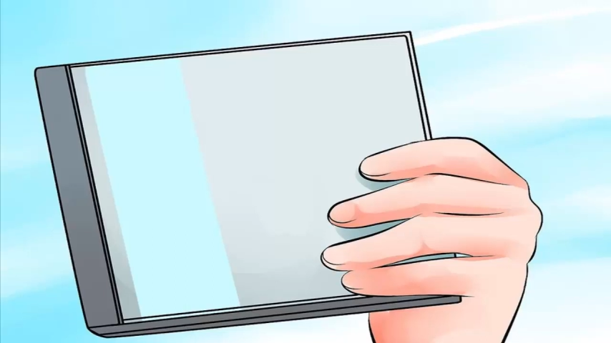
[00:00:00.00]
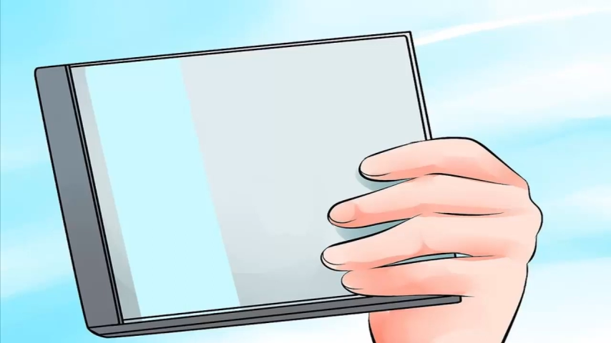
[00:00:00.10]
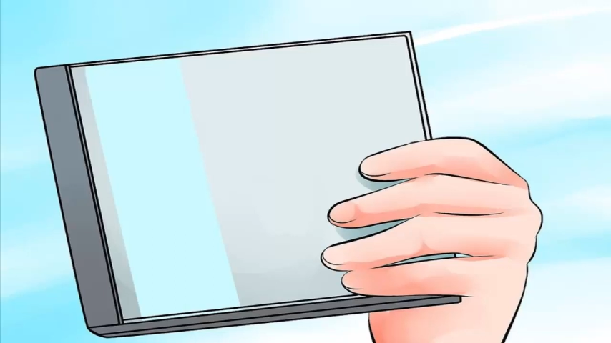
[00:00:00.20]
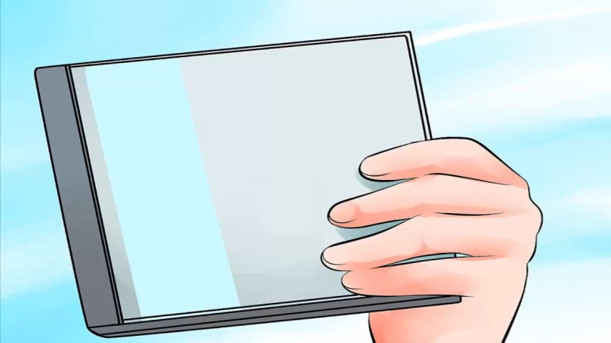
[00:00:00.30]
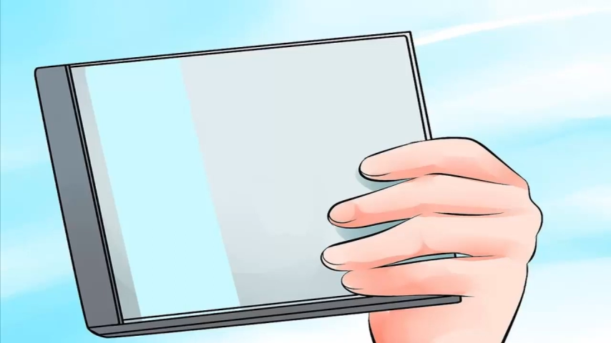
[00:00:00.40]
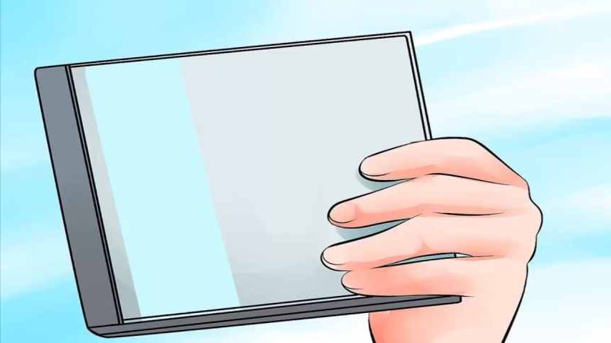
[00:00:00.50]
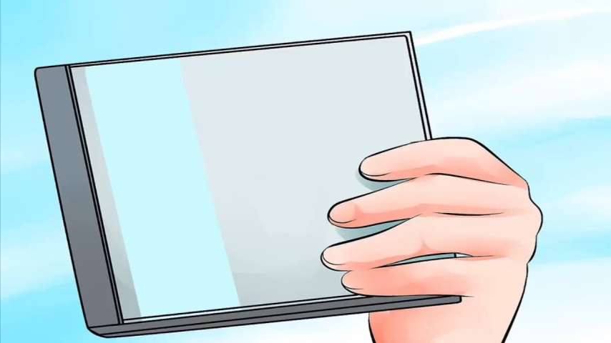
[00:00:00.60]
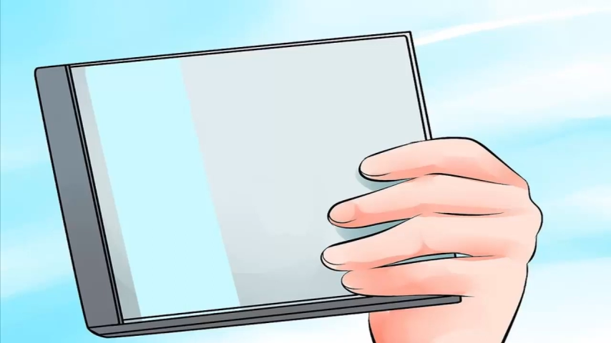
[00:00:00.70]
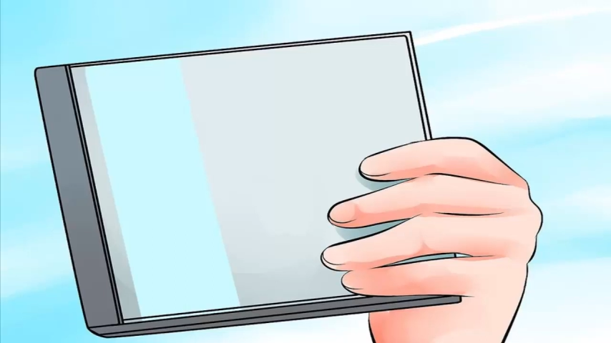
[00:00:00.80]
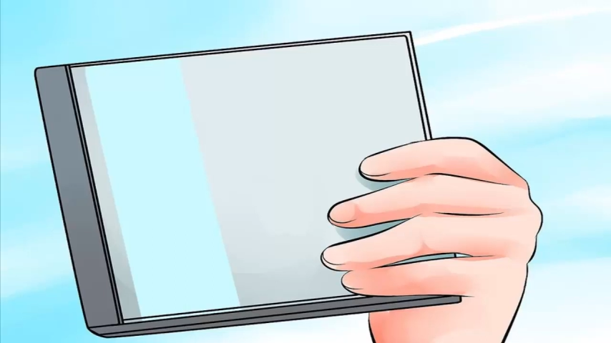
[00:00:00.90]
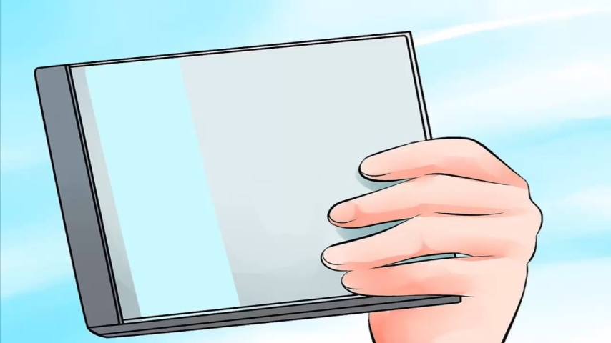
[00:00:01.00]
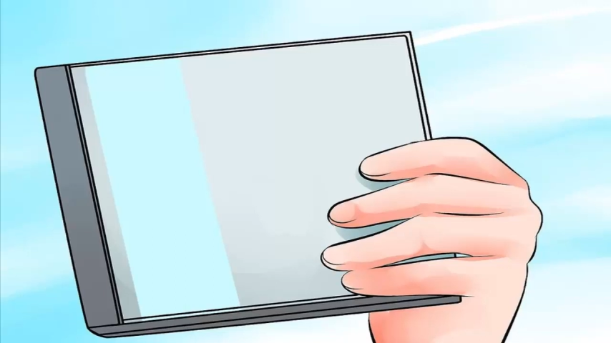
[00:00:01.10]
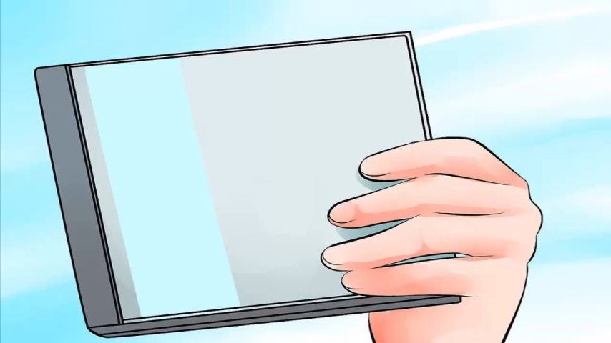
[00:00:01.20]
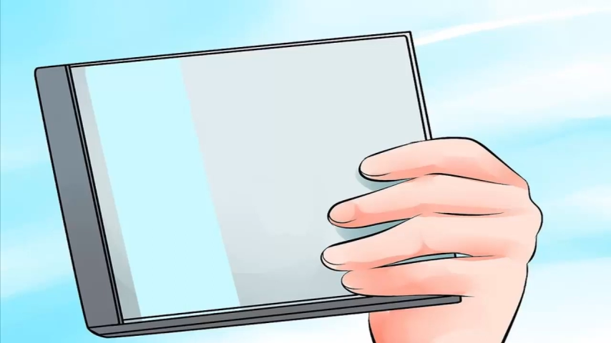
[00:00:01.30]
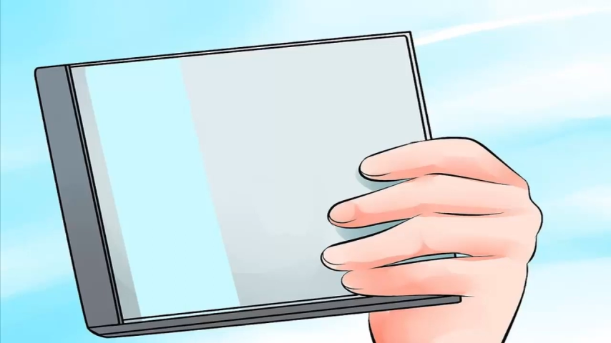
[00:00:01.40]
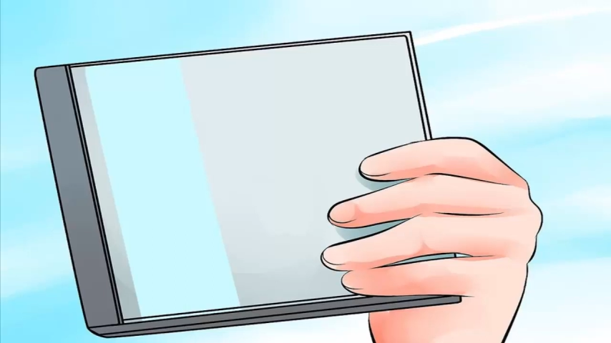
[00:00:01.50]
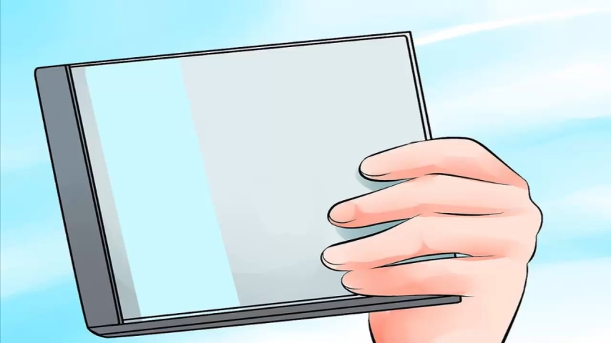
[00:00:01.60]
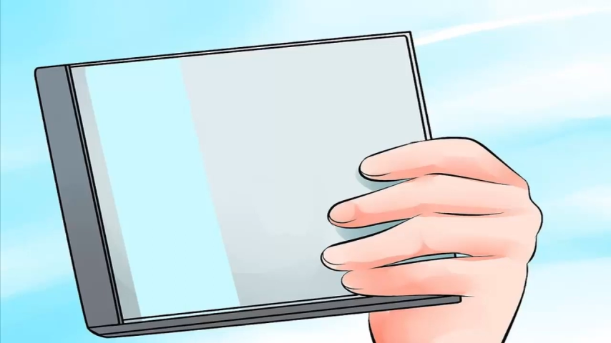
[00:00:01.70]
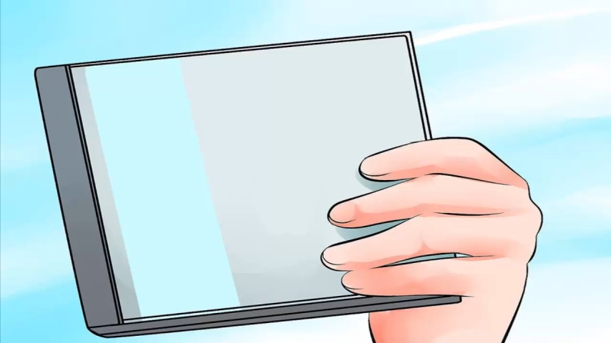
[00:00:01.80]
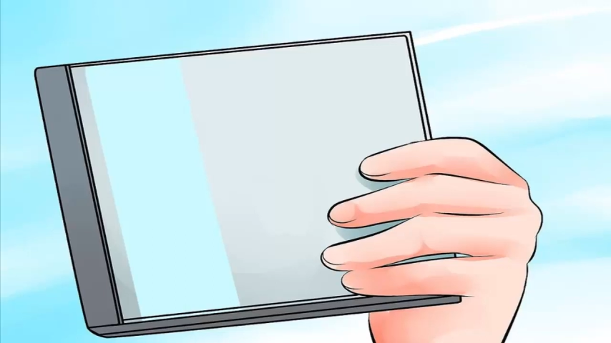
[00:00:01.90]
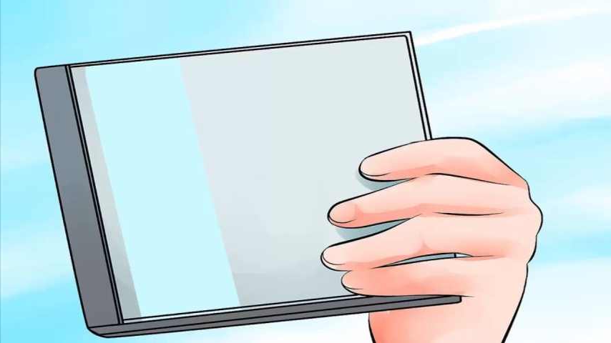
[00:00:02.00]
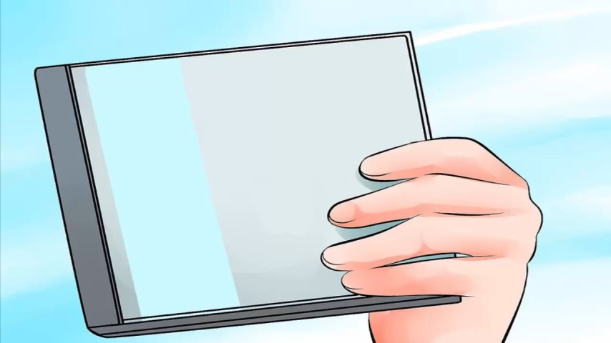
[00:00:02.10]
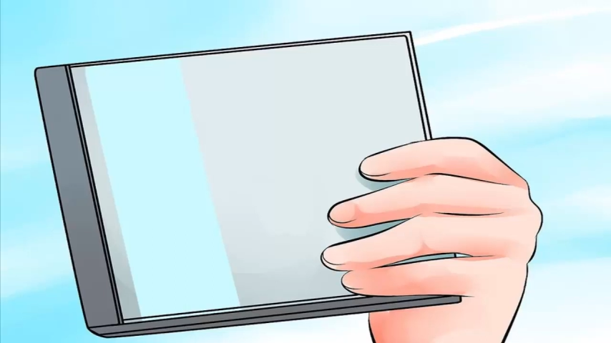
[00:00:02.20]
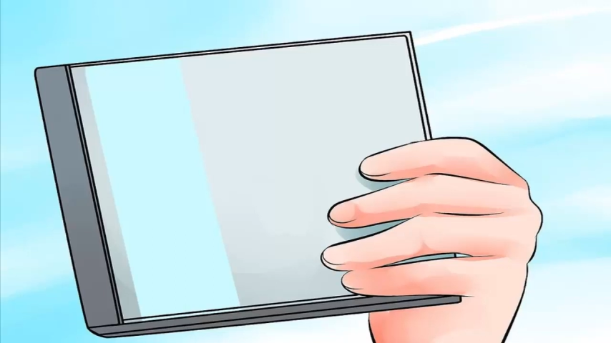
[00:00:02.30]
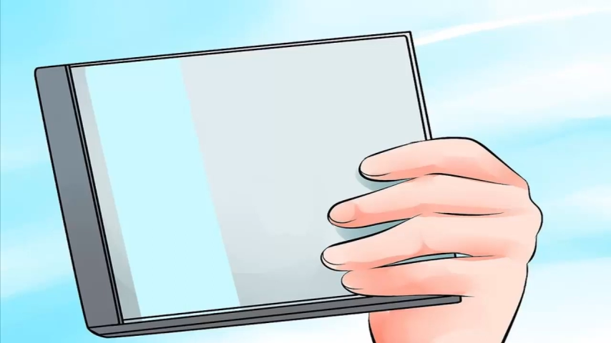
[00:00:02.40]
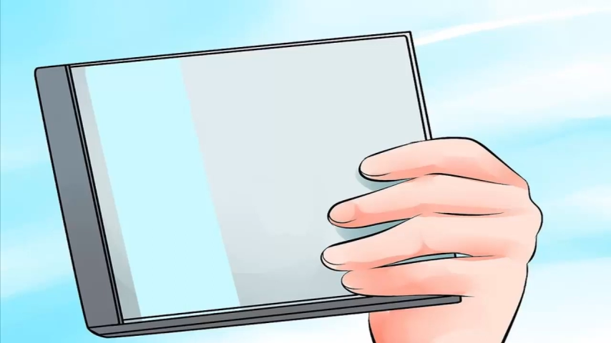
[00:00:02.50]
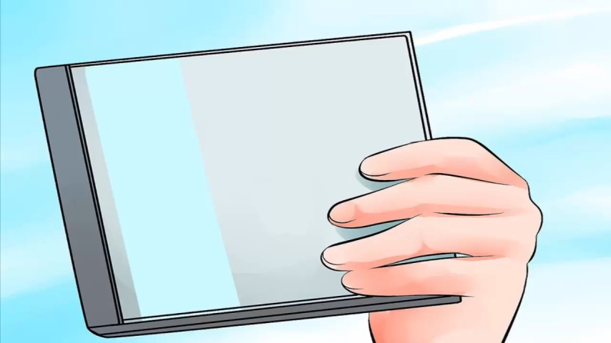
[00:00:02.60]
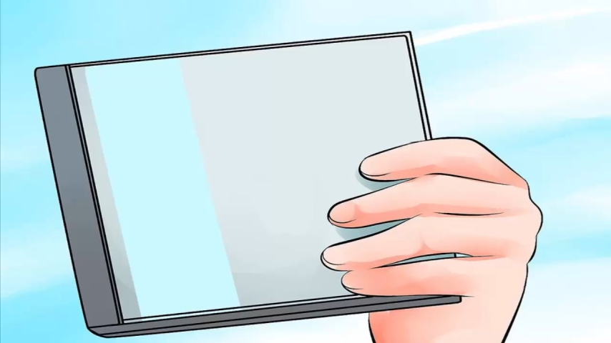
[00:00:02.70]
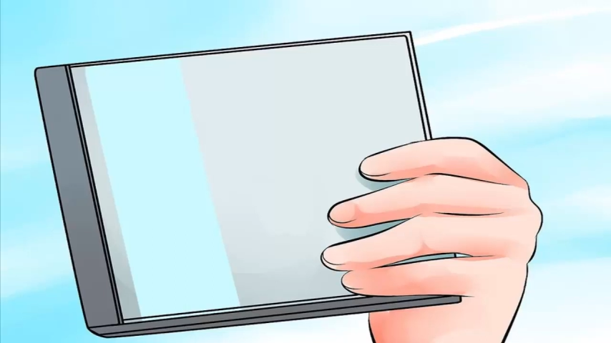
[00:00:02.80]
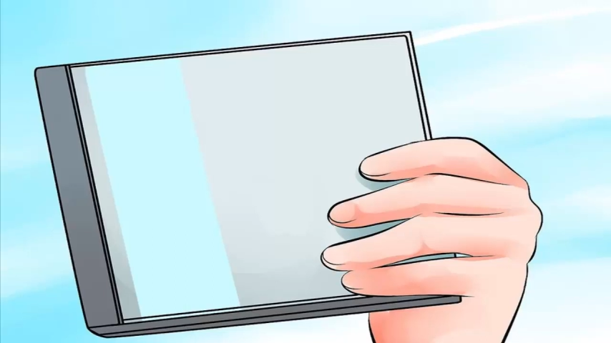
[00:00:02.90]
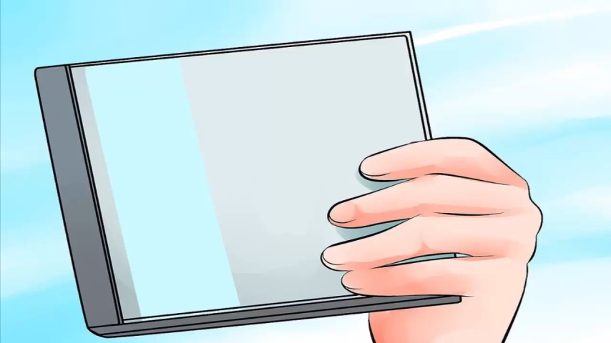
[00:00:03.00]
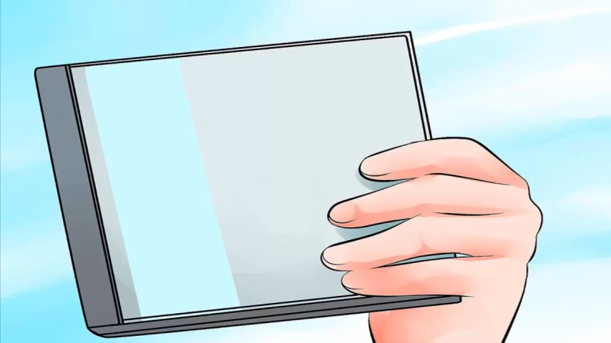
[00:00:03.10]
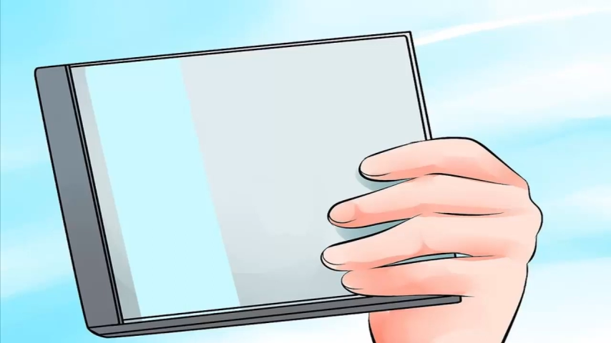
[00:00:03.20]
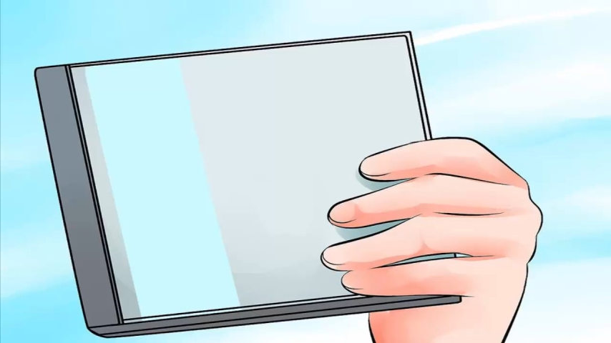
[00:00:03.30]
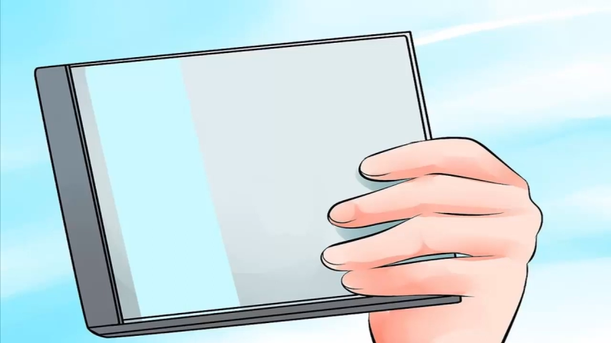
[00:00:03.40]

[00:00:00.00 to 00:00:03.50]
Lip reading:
Nobody's mouth can be seen.